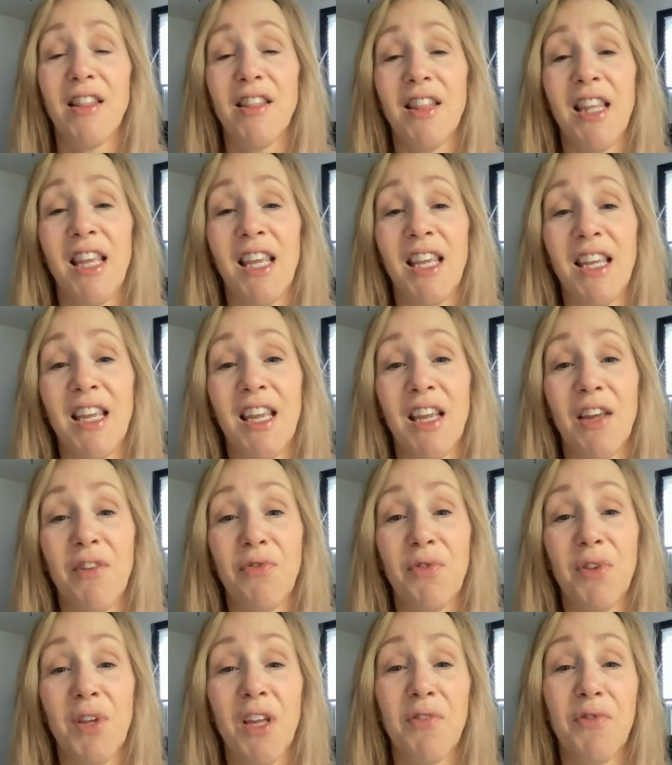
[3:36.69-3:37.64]

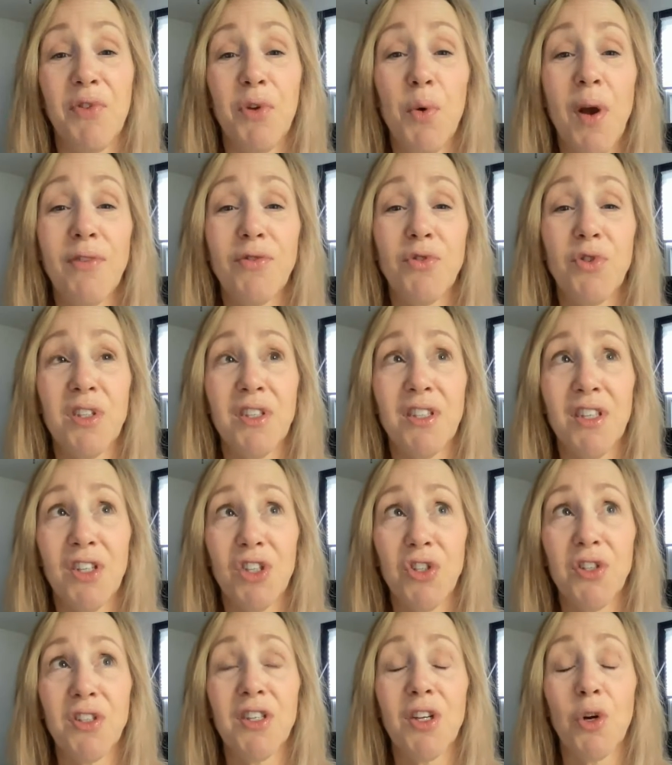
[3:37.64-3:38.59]
If you have
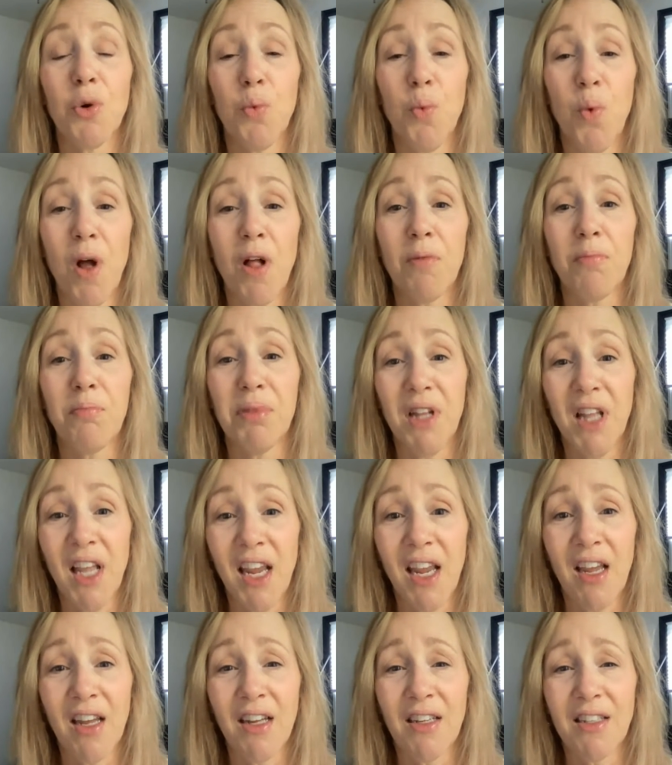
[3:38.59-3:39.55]
transitions that are well
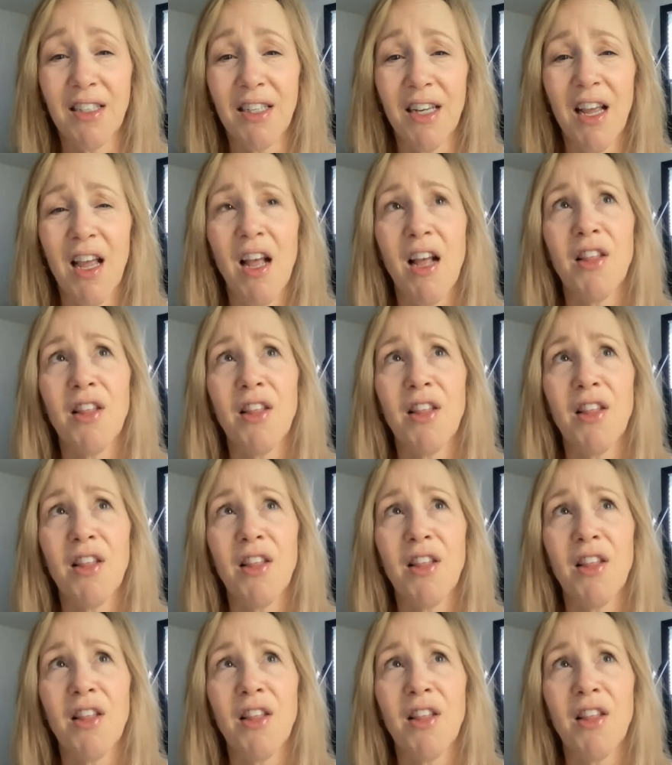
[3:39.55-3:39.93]
planned,